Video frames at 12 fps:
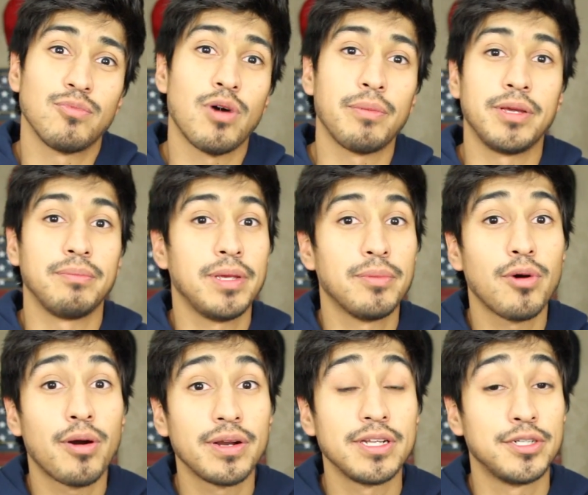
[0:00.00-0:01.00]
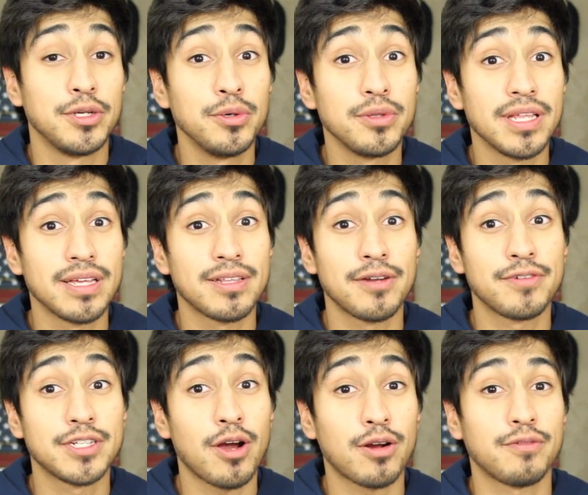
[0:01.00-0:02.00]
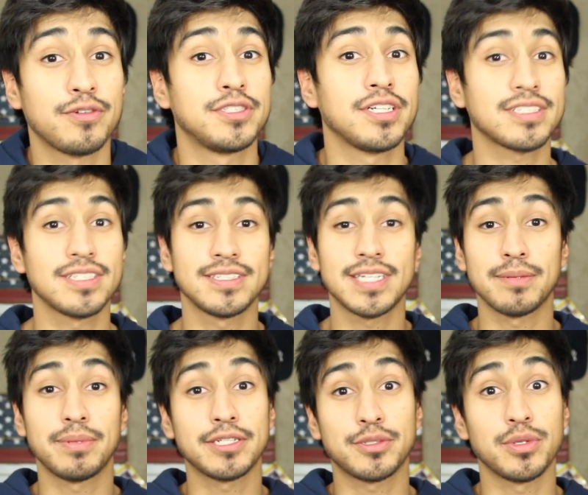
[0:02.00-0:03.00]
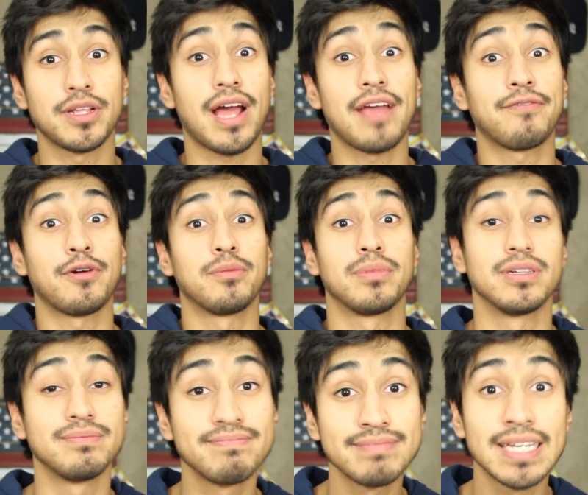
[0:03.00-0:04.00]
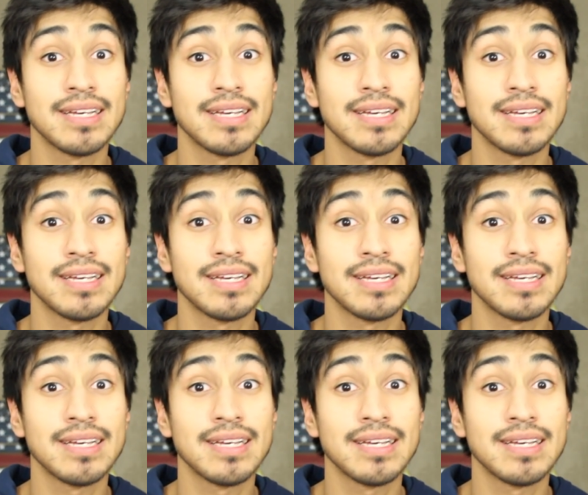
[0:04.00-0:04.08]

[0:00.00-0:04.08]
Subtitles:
Well, I mean, people already do think they're photographers just because they take a picture with their iPhone, but